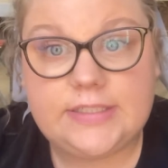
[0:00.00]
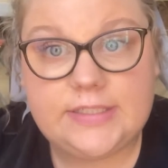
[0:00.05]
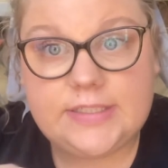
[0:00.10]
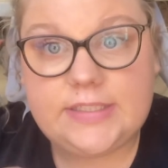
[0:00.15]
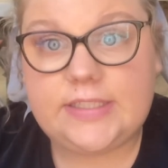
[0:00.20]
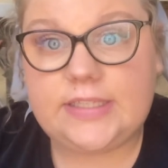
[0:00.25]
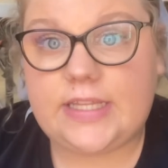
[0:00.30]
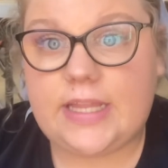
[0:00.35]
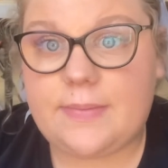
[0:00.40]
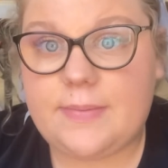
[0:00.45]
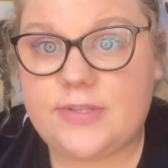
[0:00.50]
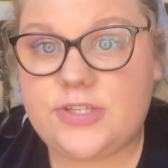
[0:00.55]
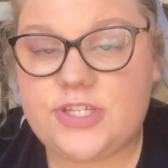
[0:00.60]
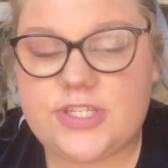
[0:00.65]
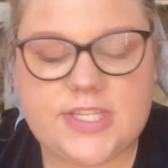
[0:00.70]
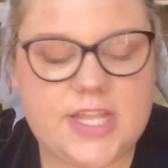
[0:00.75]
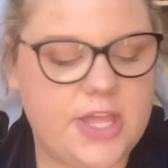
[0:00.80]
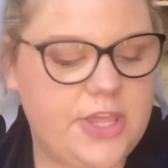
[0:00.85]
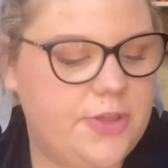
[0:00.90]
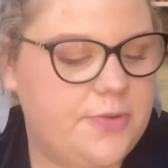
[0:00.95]
Let me
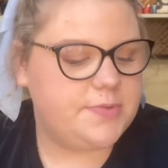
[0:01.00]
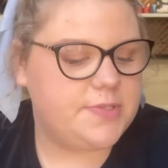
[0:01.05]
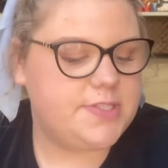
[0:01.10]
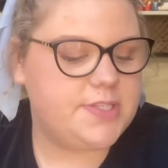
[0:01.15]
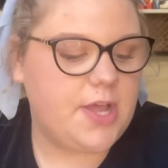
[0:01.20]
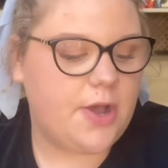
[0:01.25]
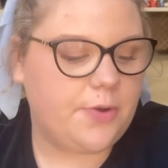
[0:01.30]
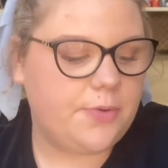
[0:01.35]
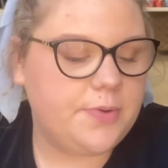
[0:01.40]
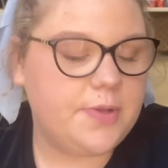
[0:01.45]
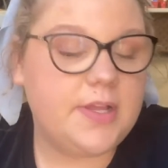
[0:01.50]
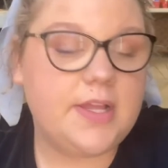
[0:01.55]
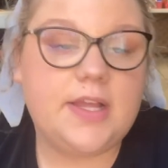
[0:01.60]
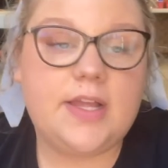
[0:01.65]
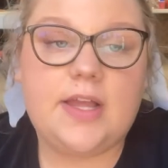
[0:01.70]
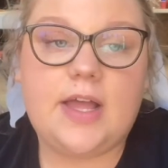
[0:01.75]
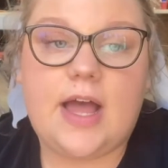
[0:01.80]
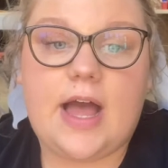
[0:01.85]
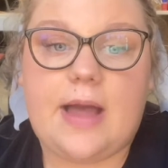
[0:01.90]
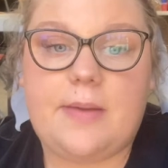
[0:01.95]
just tell you. So
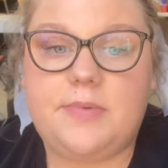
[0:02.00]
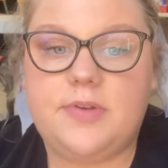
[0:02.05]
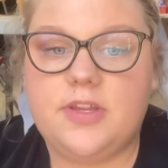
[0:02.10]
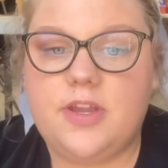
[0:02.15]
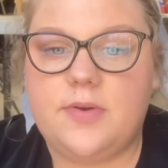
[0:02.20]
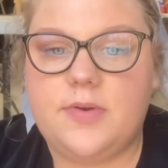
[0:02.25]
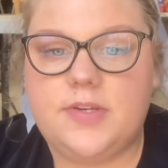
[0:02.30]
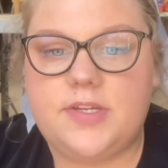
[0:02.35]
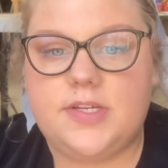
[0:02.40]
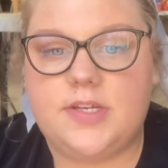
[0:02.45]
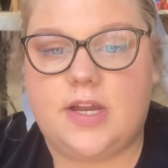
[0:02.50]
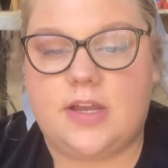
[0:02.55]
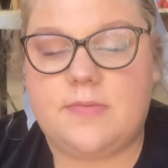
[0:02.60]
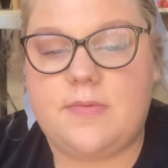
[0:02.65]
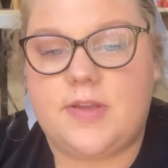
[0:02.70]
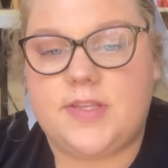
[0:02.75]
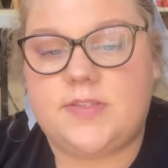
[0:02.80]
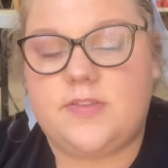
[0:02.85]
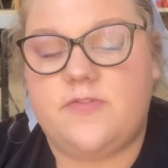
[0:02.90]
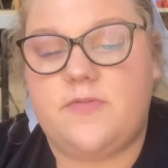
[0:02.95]
I'm gonna go into talking
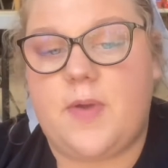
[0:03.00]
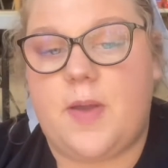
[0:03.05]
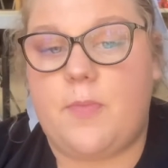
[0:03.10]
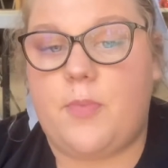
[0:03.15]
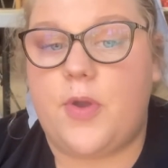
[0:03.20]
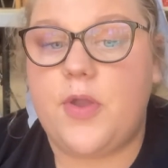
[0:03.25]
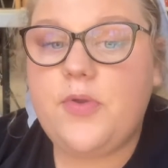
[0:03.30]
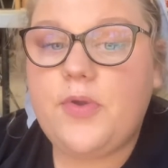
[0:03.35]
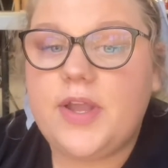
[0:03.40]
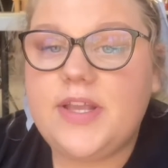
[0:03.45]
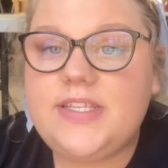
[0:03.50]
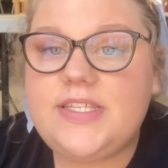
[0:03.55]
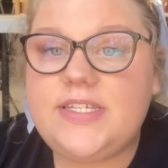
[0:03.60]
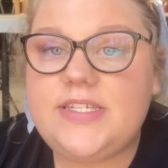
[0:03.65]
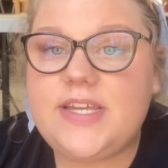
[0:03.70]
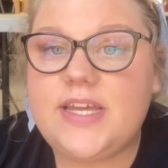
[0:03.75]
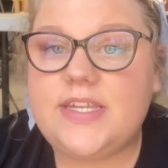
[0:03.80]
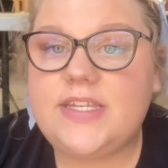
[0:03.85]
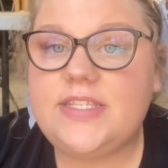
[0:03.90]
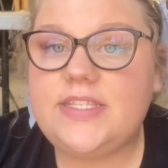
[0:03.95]
about some of my boy crazy
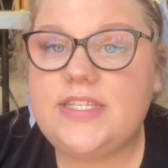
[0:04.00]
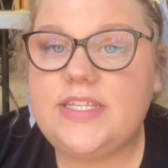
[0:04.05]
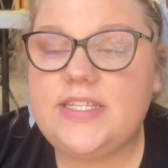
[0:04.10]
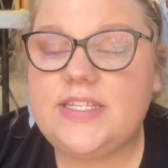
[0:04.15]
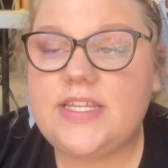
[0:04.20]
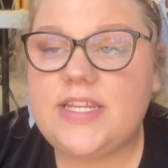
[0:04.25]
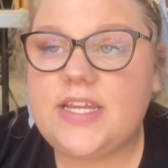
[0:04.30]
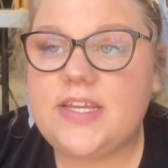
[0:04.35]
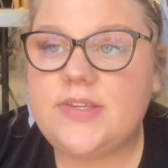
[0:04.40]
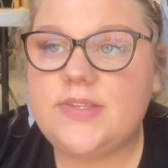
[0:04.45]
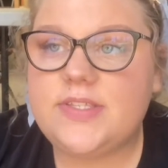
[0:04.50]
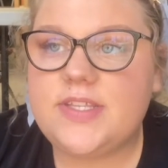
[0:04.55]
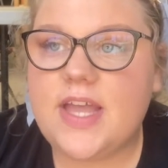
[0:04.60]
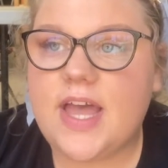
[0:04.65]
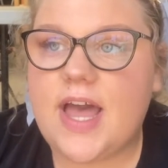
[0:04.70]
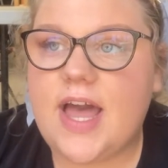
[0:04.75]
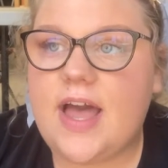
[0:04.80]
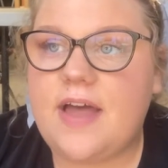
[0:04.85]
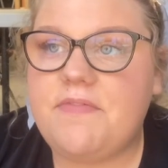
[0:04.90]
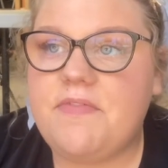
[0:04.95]
tendencies that I used to
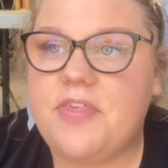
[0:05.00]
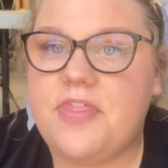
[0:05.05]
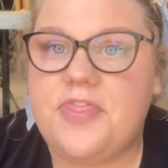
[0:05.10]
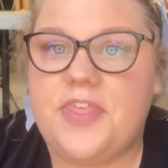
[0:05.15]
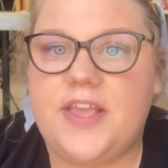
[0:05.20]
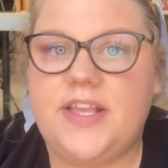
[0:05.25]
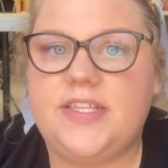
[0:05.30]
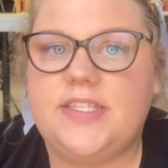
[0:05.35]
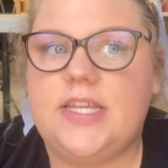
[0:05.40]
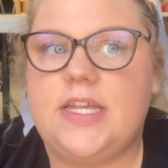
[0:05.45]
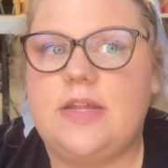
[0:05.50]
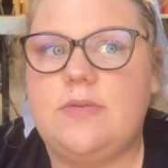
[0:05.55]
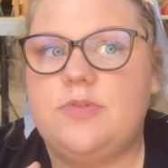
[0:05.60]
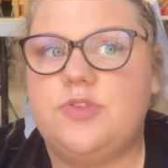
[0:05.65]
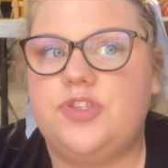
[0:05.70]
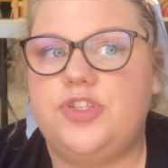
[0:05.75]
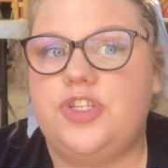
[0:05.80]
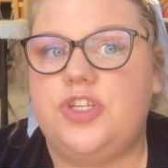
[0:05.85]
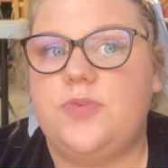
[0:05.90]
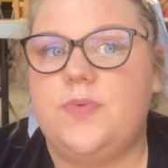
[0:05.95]
have, things that I
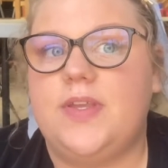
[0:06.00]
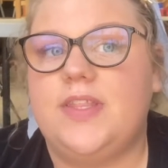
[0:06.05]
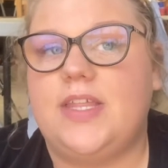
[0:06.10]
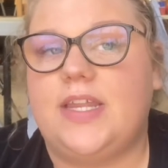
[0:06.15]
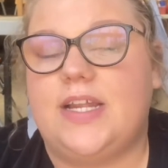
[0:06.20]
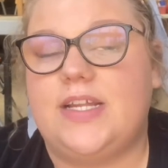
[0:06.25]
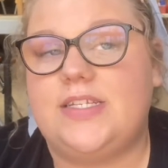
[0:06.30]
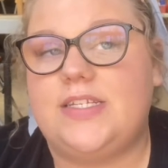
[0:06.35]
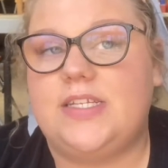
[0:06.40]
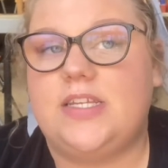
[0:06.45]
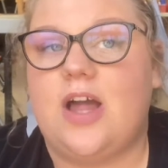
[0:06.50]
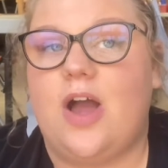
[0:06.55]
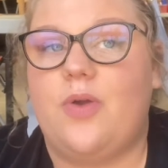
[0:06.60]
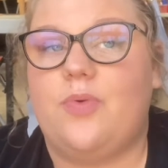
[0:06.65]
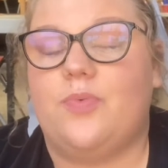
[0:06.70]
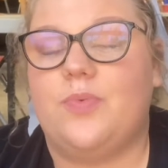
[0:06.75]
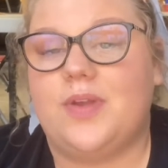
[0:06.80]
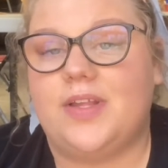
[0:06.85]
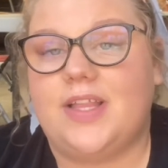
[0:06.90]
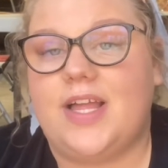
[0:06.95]
was doing that I did not
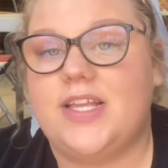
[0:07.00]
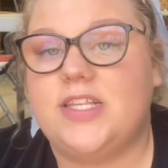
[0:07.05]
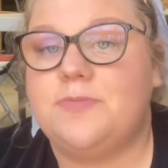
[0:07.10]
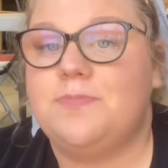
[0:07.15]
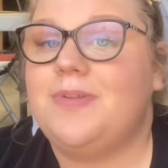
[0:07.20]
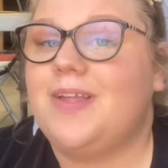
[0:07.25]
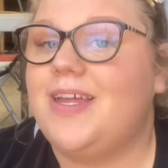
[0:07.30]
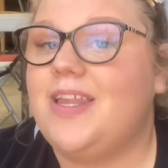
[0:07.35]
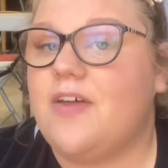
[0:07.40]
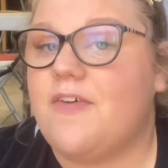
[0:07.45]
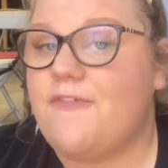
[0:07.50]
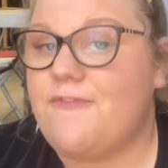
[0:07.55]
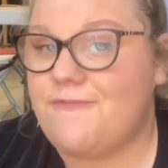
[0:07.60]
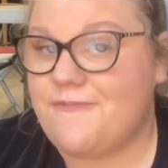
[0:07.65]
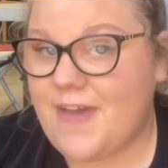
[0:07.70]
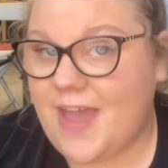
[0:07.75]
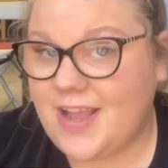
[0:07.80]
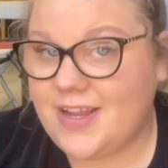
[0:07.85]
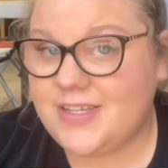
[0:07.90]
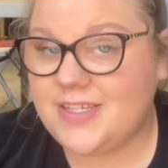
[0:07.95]
realize played
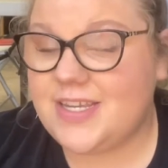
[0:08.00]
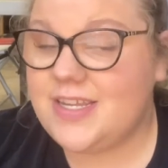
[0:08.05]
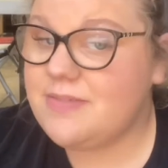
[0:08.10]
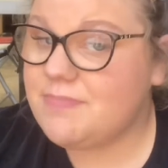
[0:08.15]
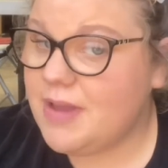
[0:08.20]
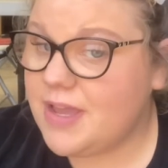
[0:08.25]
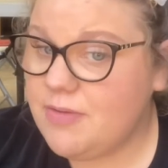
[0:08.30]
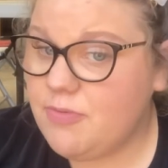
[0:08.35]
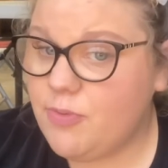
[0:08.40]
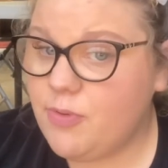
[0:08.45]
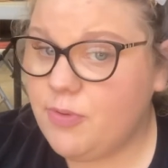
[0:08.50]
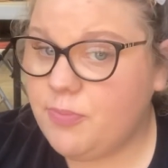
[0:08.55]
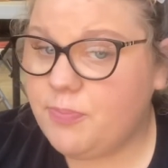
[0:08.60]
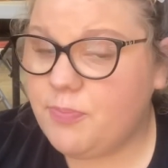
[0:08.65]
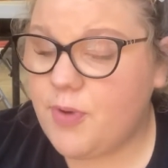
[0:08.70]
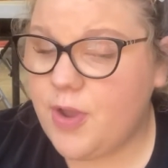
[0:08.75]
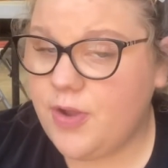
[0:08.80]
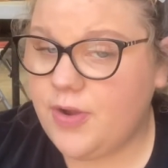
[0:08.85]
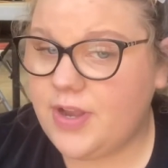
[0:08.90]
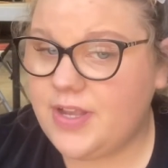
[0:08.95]
effect in my
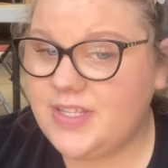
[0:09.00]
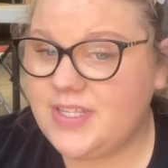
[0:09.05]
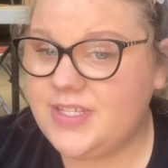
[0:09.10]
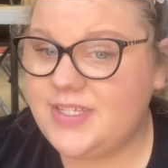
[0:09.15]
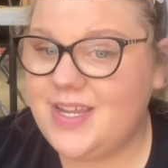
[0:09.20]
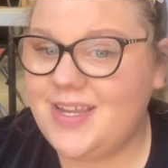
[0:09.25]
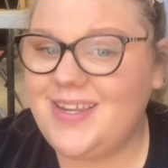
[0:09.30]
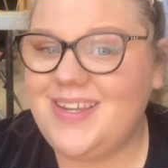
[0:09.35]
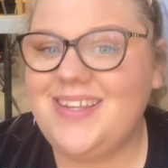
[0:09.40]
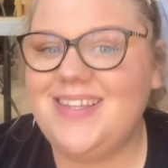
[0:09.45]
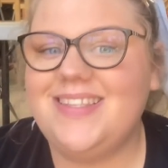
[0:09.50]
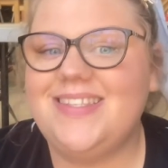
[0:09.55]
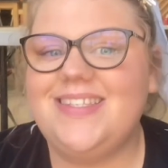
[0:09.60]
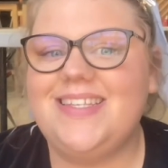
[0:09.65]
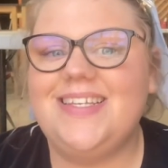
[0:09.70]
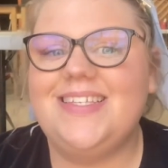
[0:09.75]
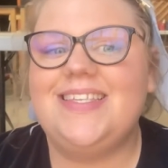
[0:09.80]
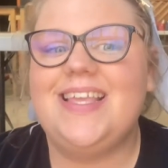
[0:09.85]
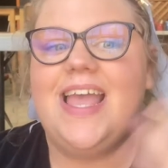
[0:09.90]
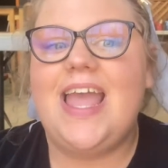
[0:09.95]
boy crazy
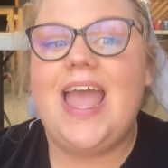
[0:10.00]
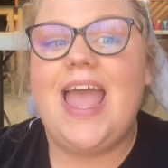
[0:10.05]
tendencies,